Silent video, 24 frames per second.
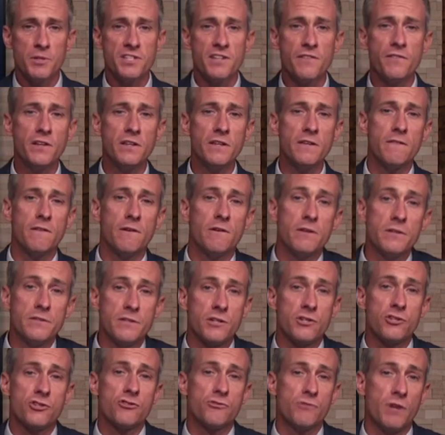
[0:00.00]
Specifically, there
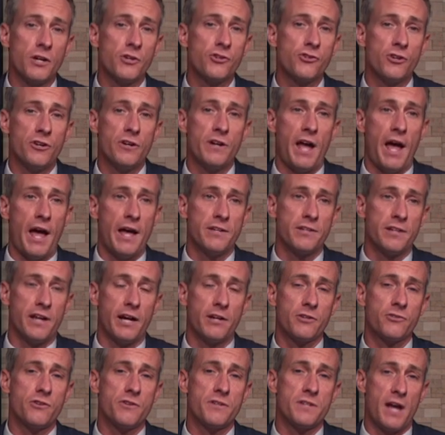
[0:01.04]
is a structured
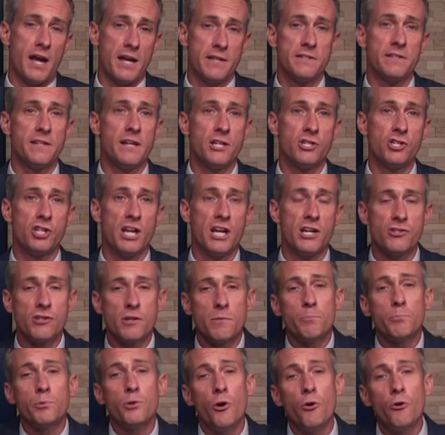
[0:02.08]
exercise and
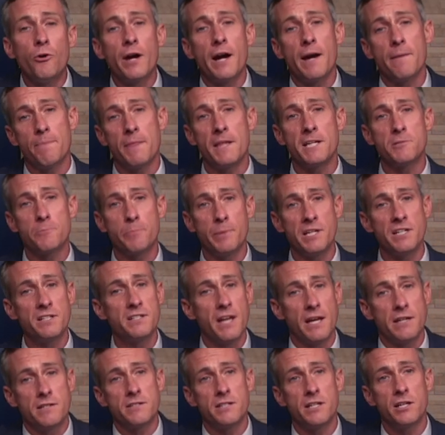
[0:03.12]
education program that's
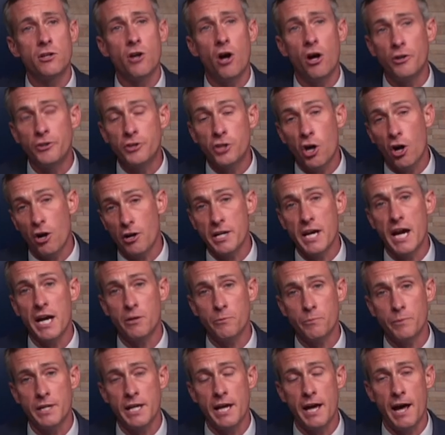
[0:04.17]
been tested called
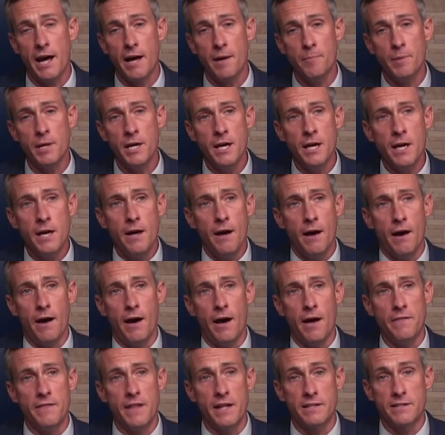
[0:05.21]
cardiac rehab
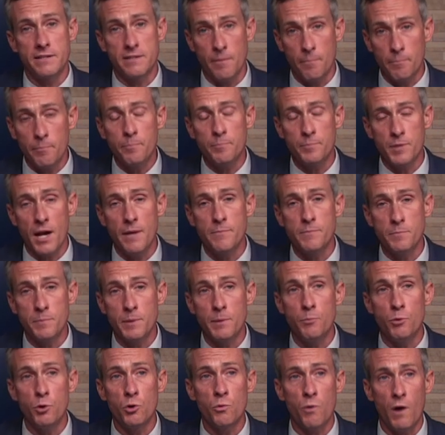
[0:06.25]
uh, that sometimes
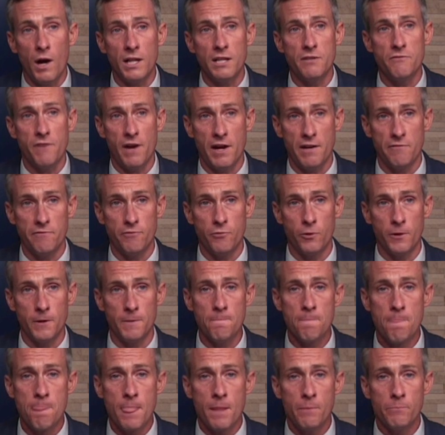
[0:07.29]
people qualify
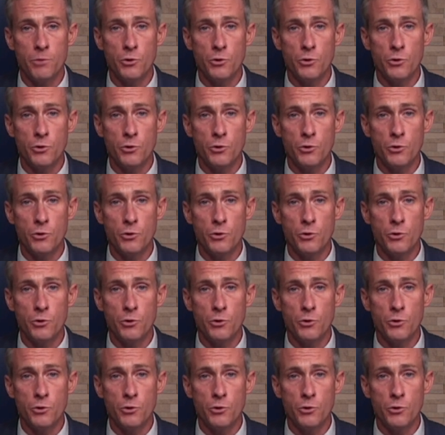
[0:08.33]
for.